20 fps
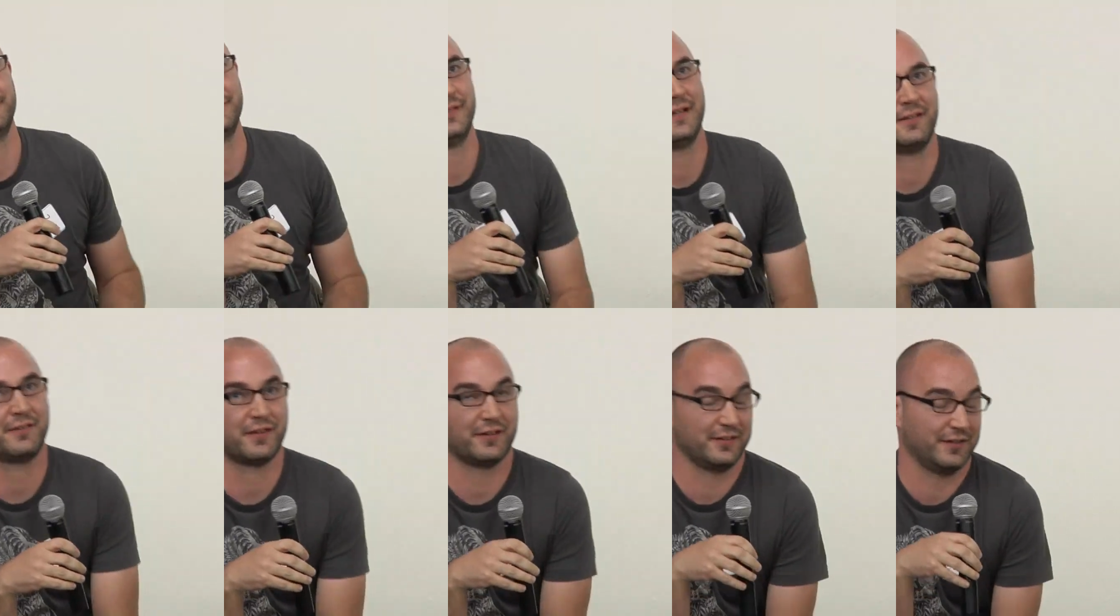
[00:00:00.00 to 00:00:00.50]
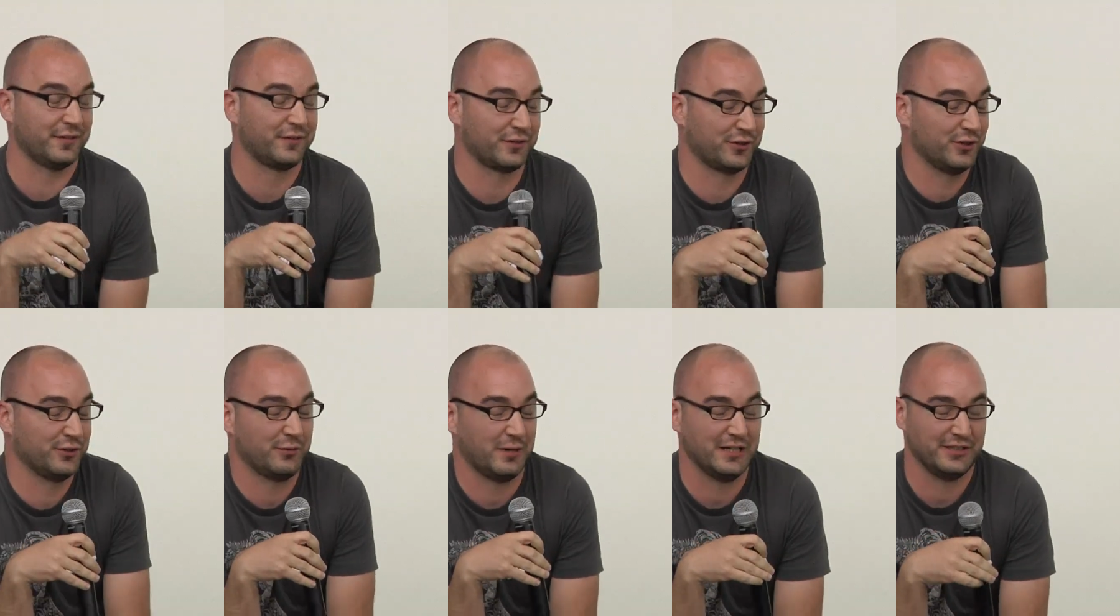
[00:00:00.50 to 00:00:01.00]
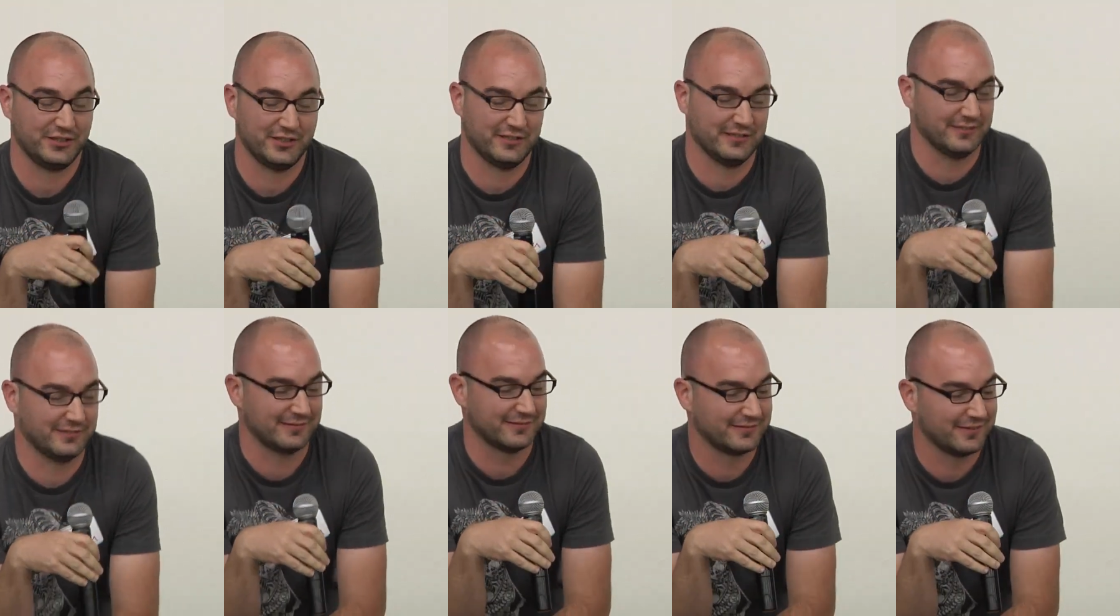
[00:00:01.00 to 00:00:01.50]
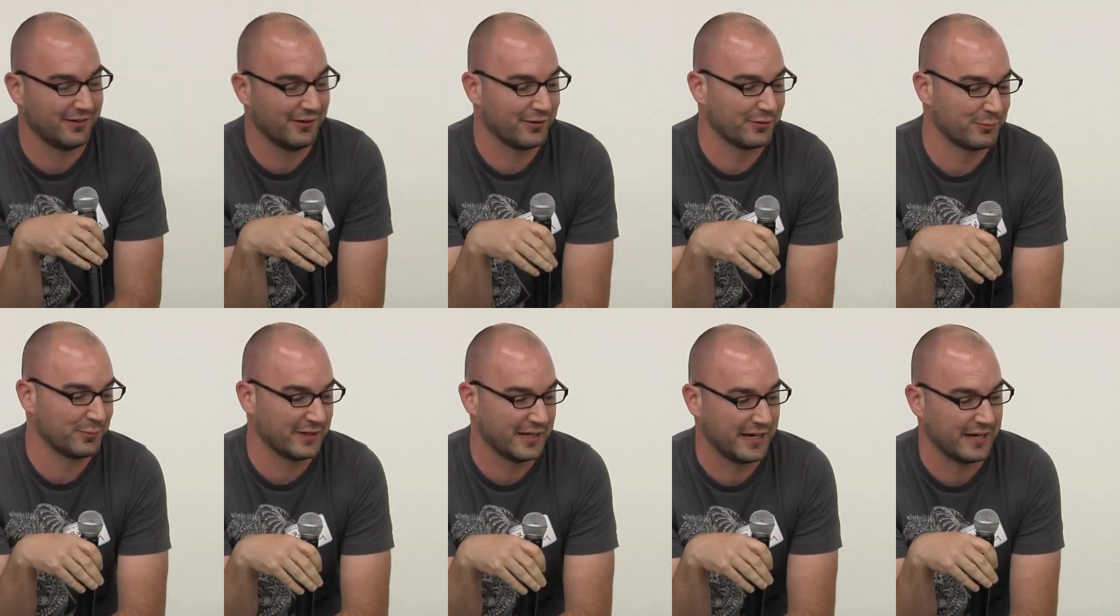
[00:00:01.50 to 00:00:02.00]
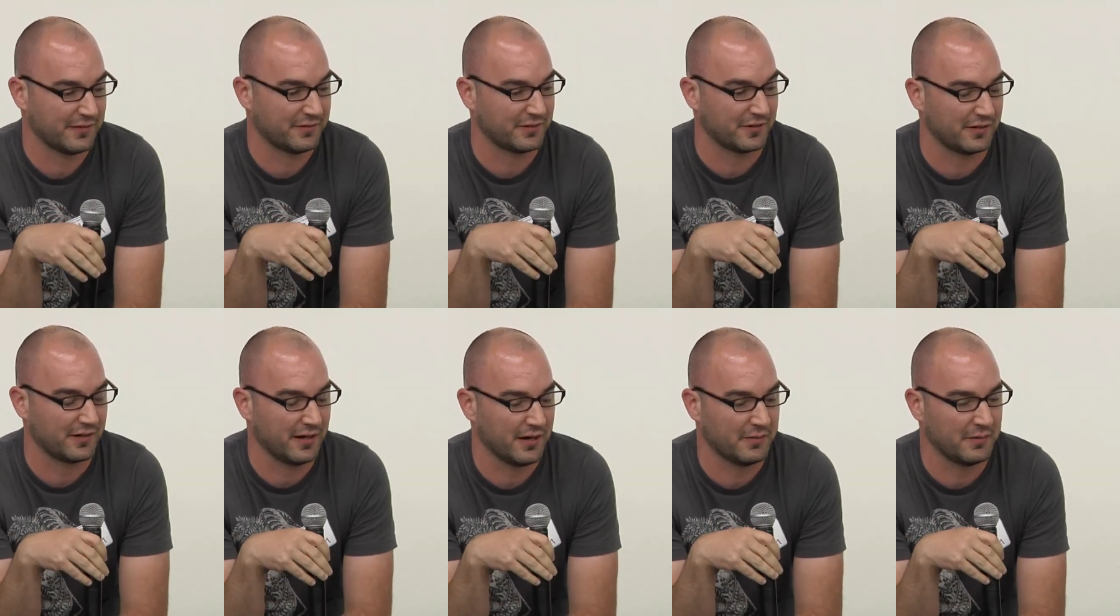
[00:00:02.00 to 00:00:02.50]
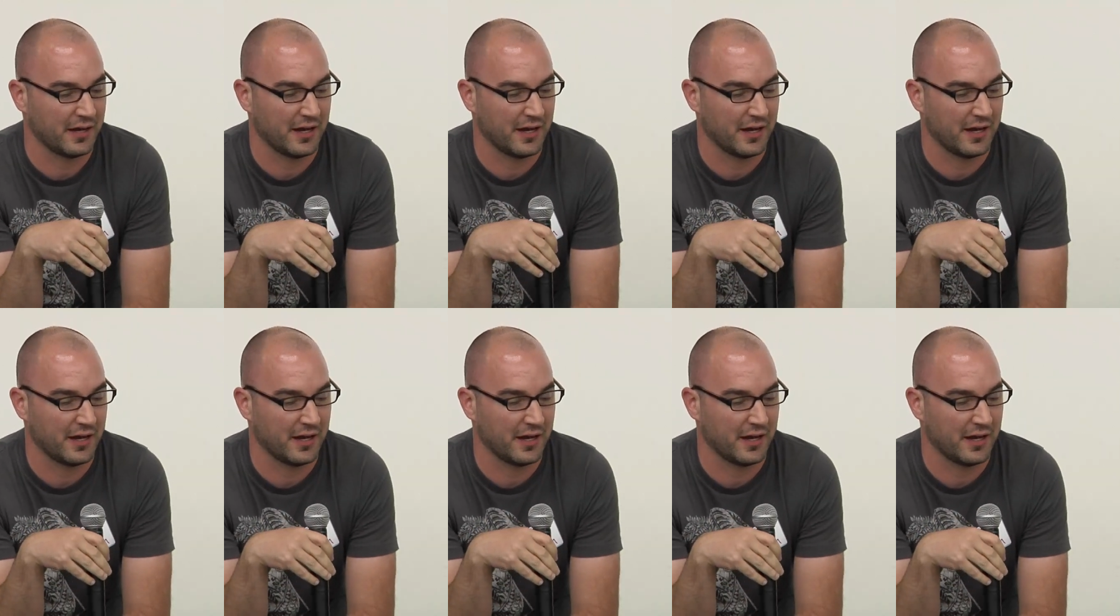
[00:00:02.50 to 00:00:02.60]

It's a good question, a hard one to answer.